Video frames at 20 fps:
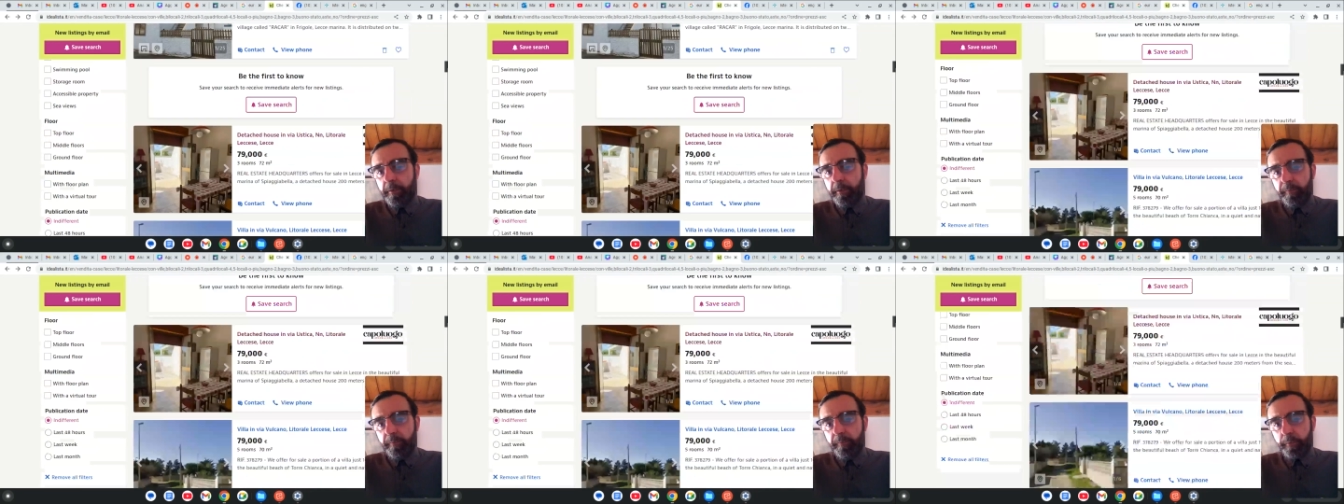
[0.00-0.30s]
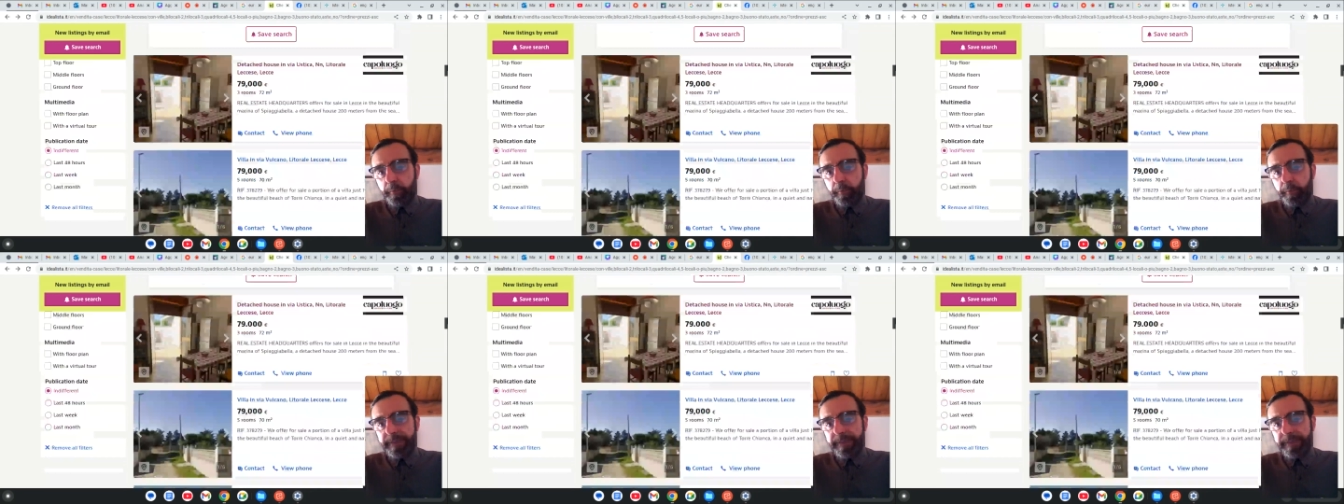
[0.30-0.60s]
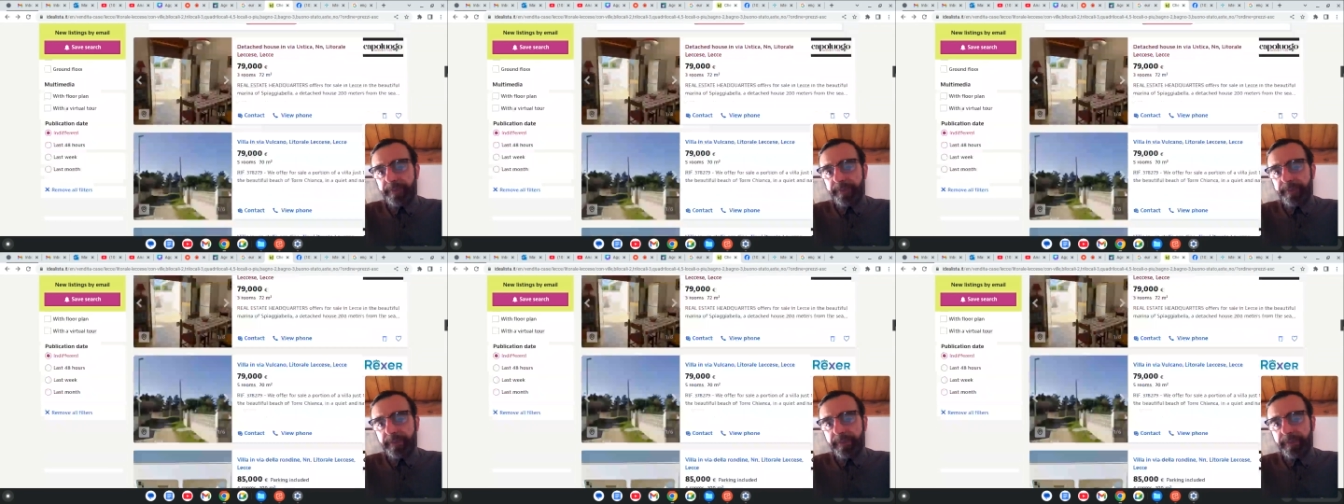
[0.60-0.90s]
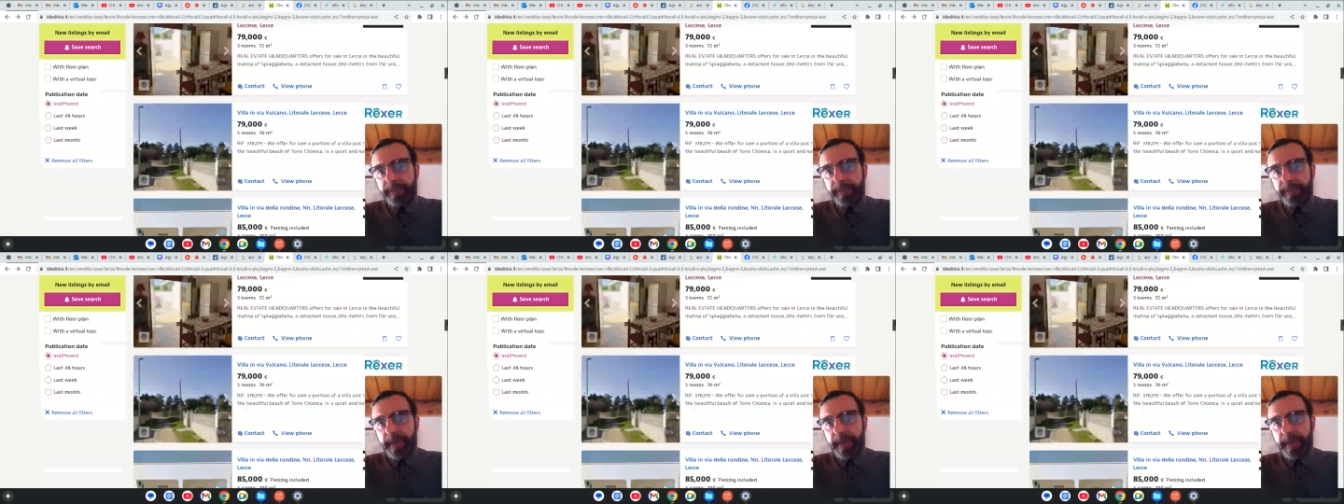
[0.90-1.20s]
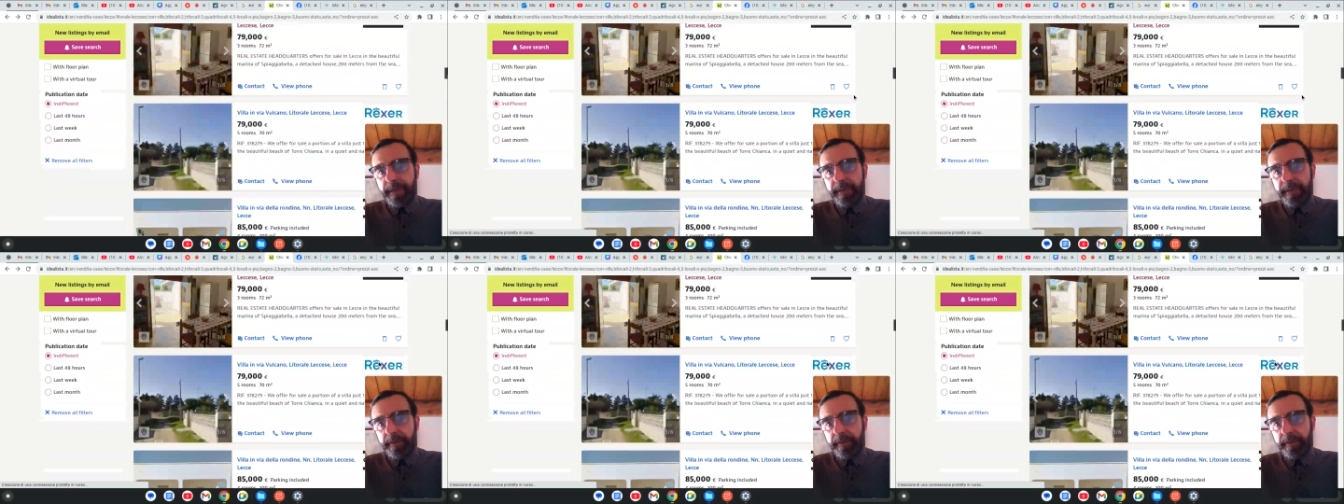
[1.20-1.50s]
for
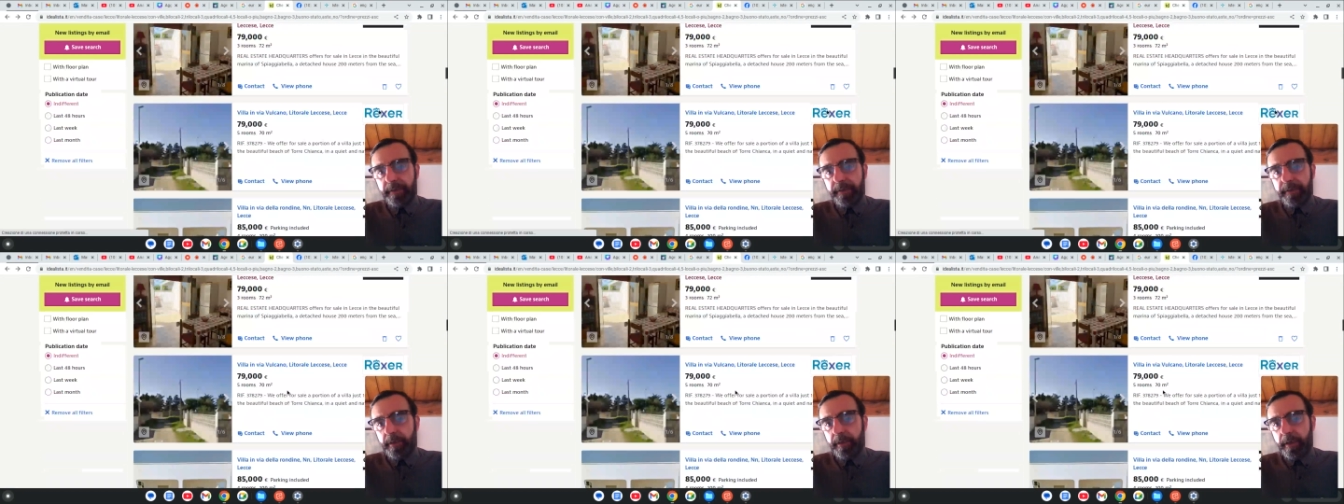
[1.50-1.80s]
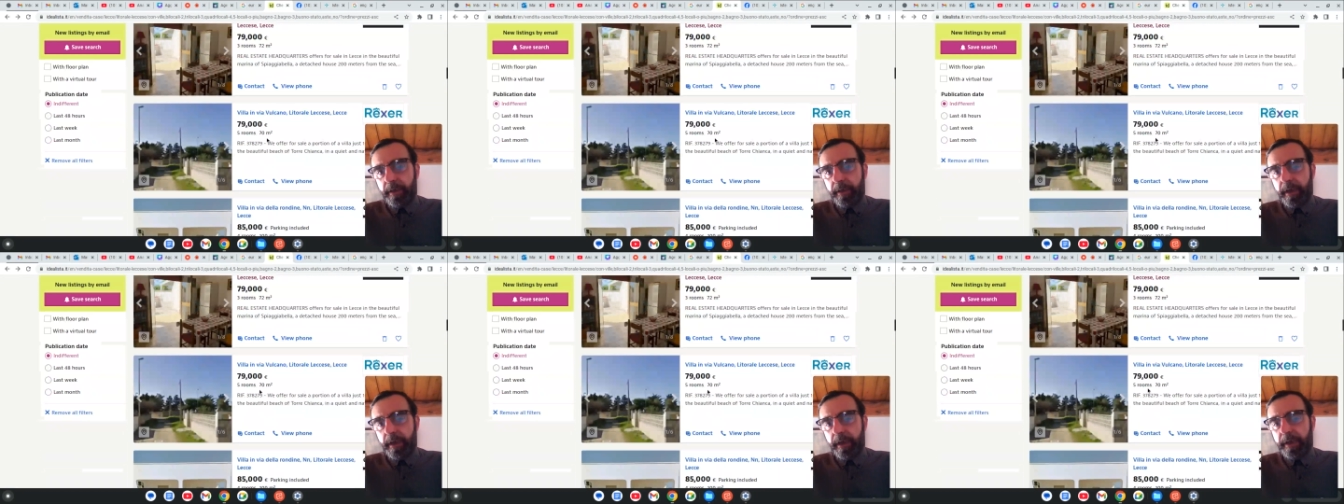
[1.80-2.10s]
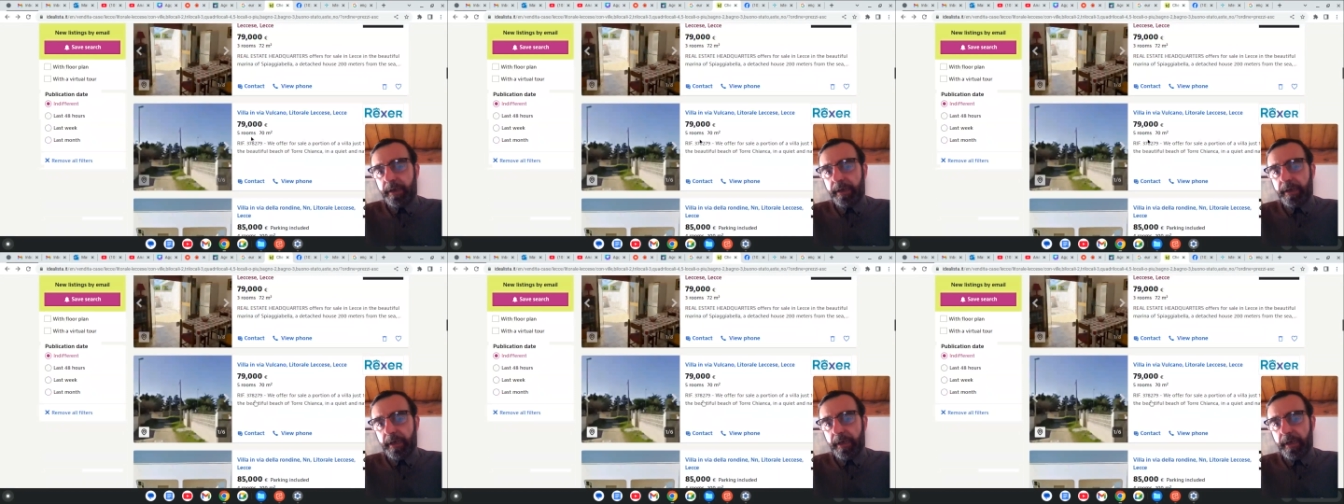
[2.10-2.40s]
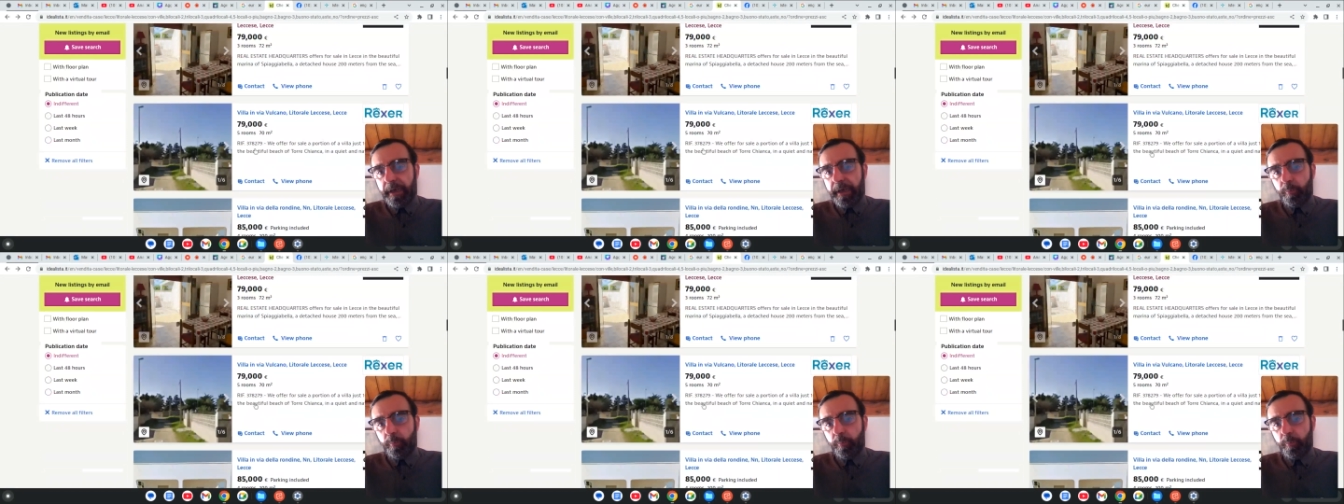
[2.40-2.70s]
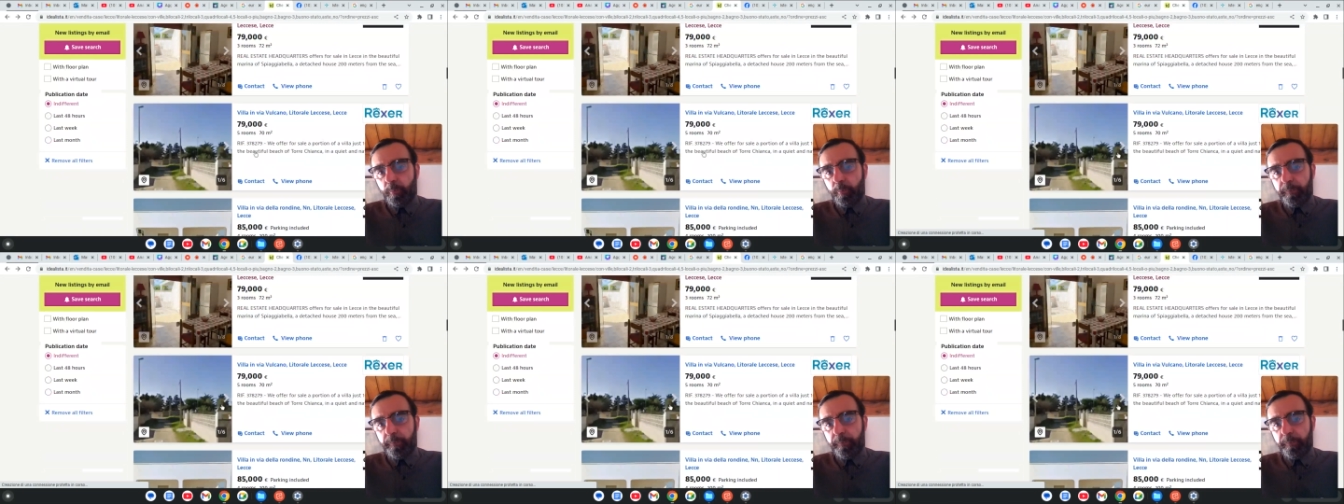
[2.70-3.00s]
79, another
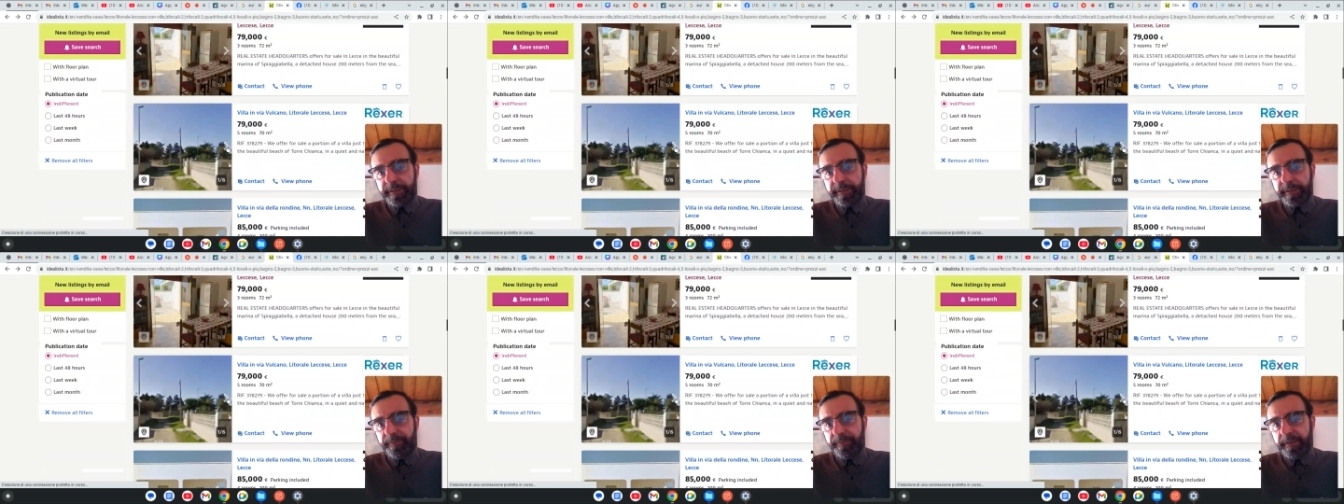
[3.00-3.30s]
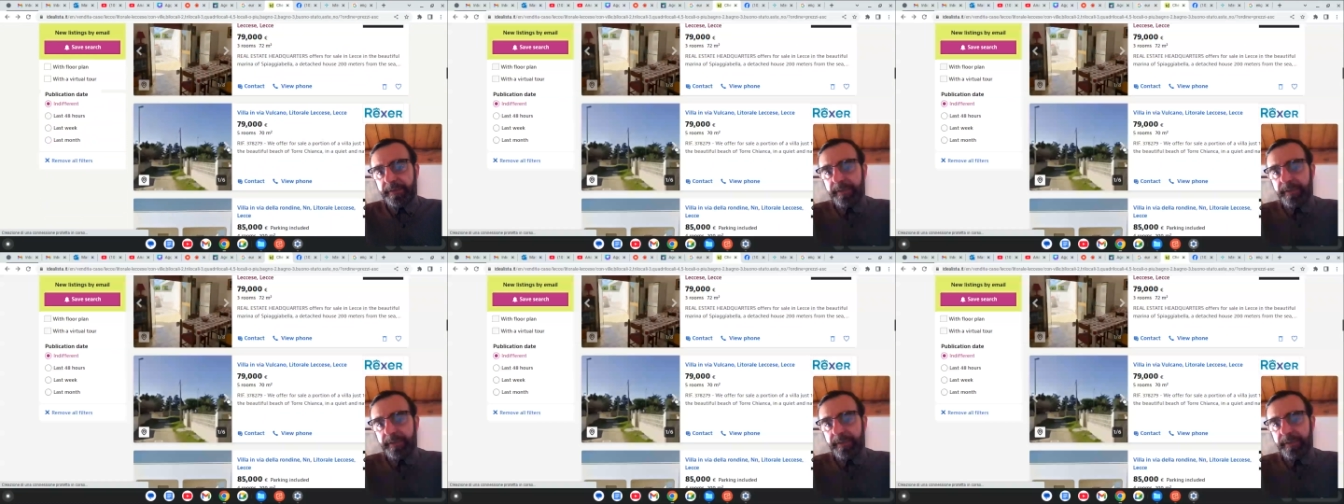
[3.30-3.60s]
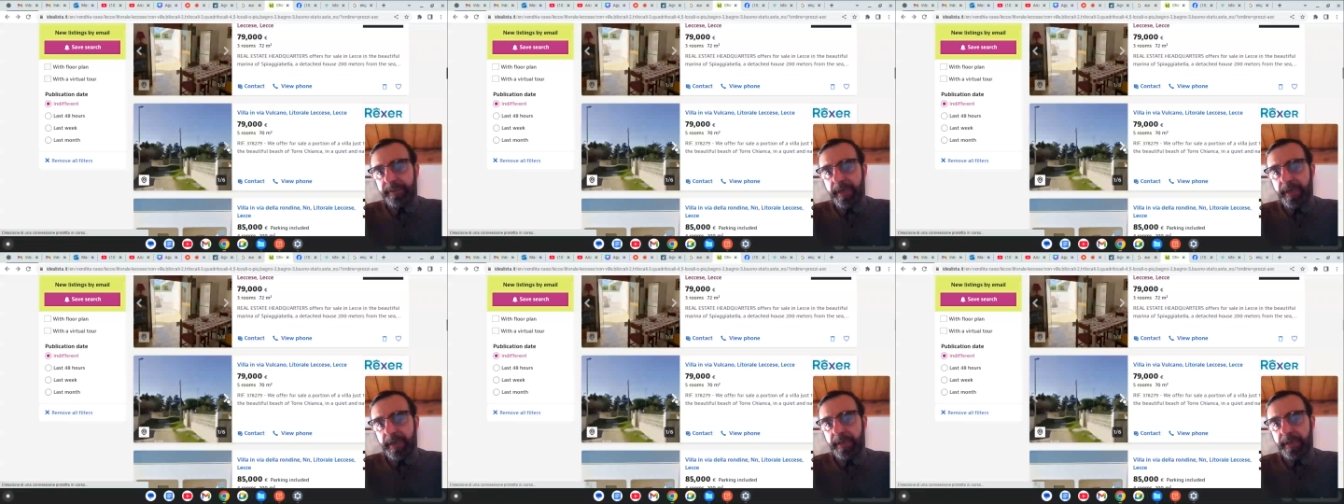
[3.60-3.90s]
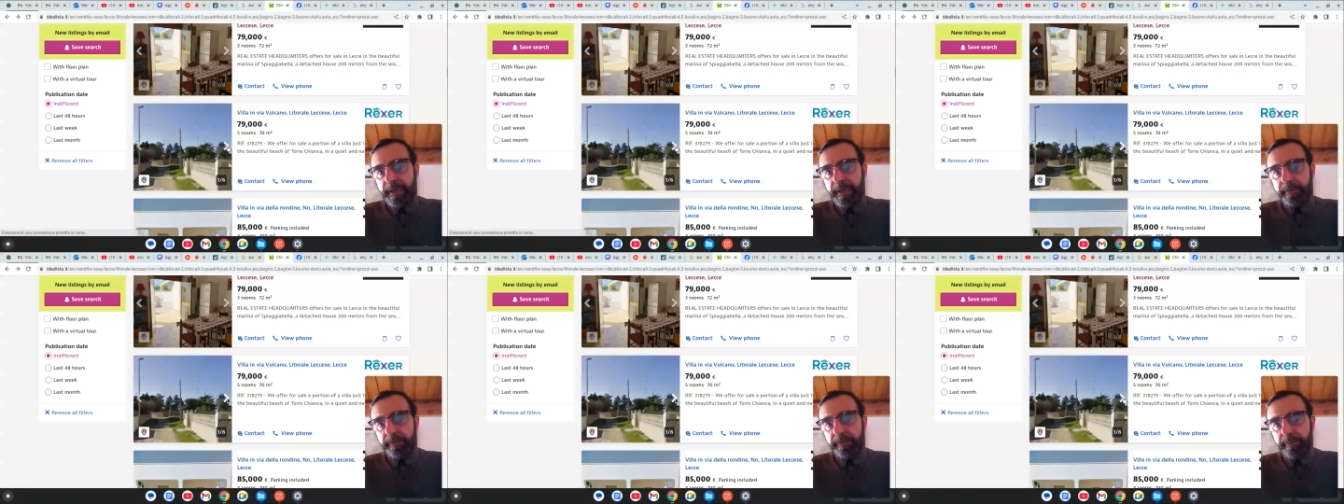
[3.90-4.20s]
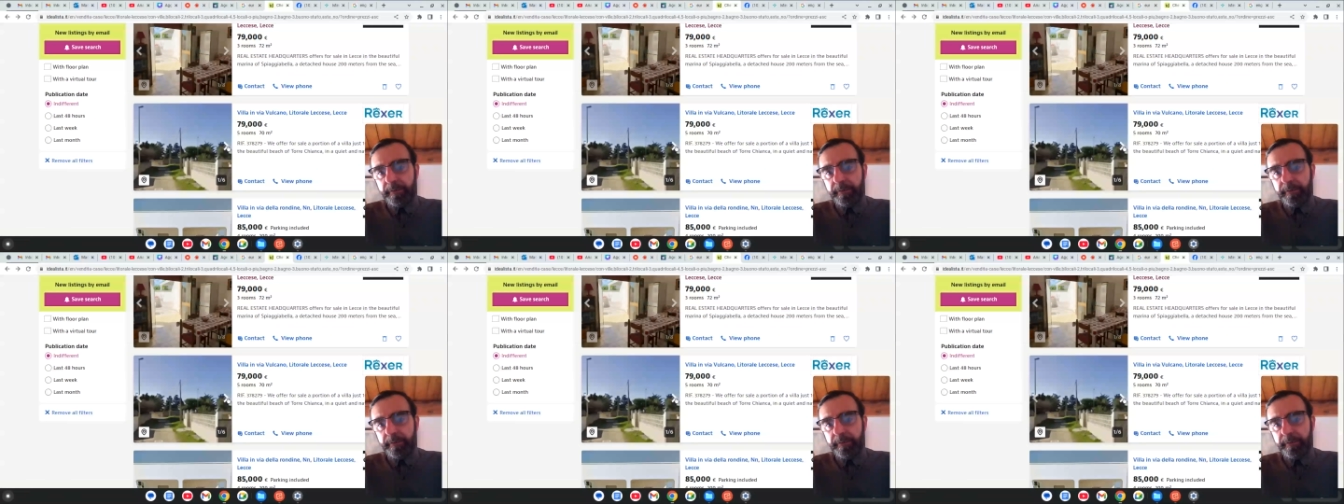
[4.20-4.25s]
one for 79.